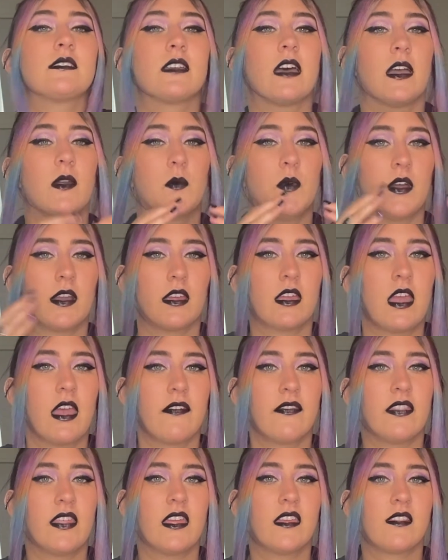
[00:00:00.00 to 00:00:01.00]
I want to get
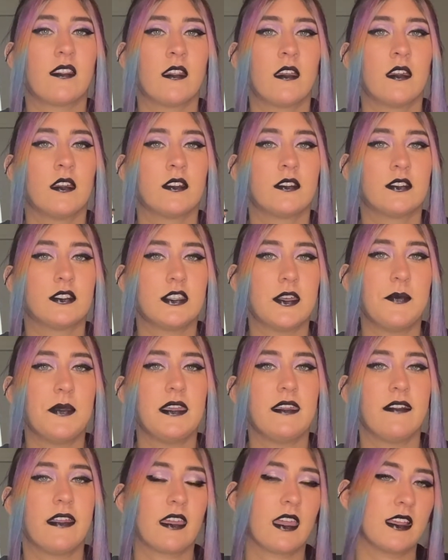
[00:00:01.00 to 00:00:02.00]
this to be
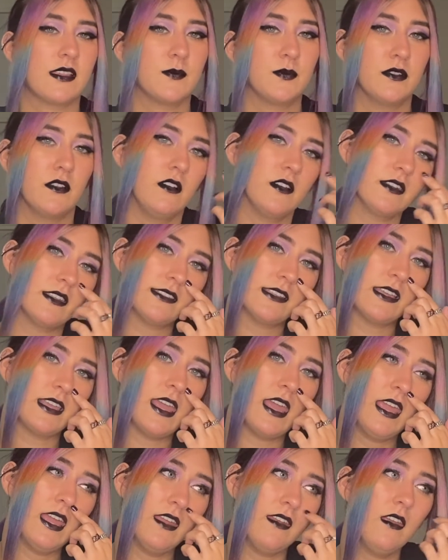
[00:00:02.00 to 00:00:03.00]
like as blonde as I
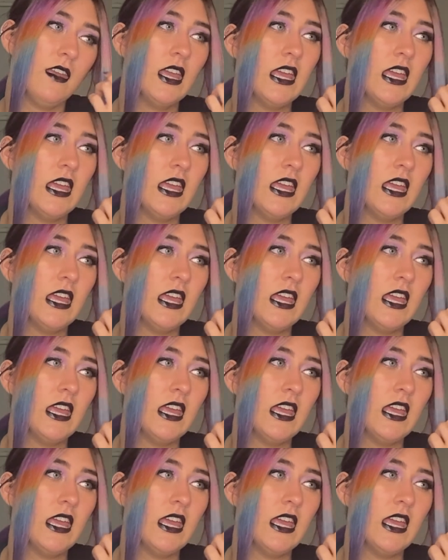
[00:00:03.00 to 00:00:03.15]
can,